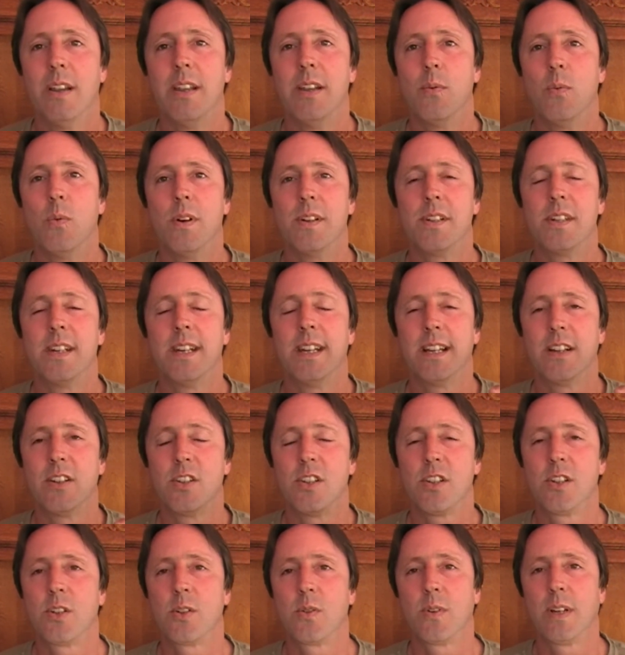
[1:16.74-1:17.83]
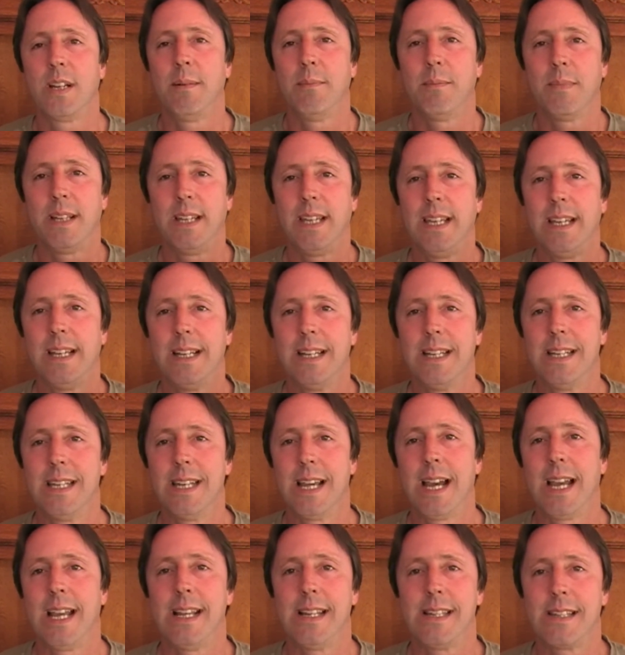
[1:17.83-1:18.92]
it was an extremely
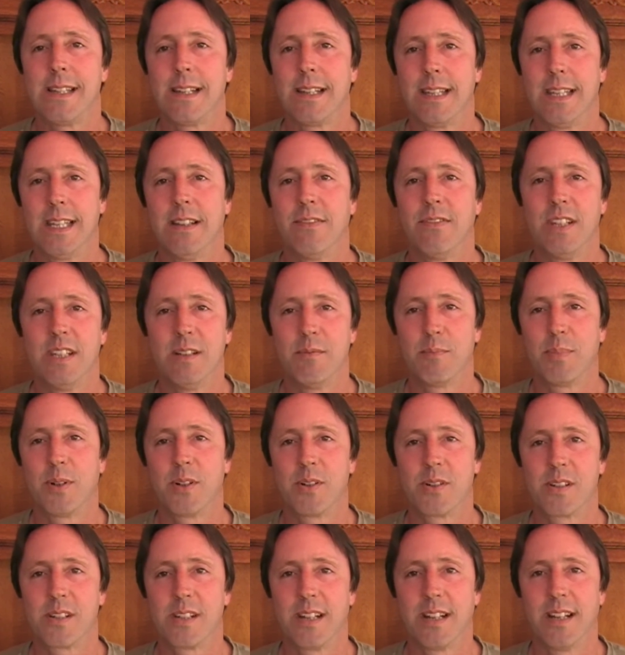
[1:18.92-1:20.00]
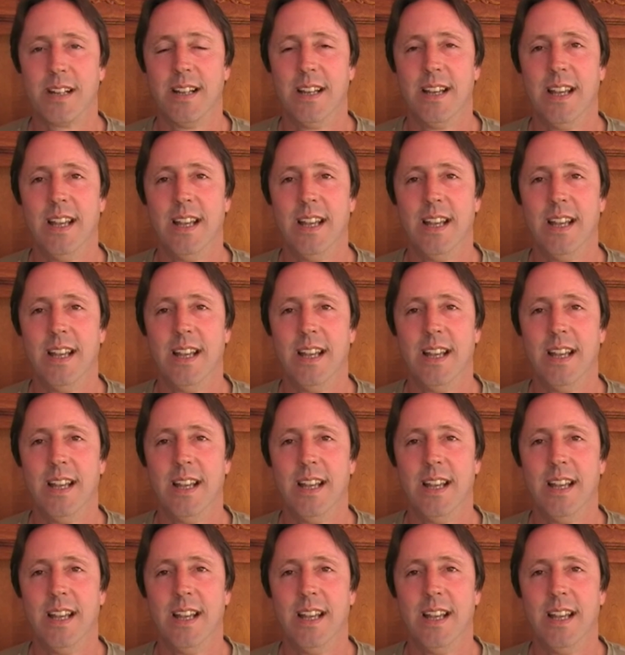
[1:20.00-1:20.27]
nice, giving person.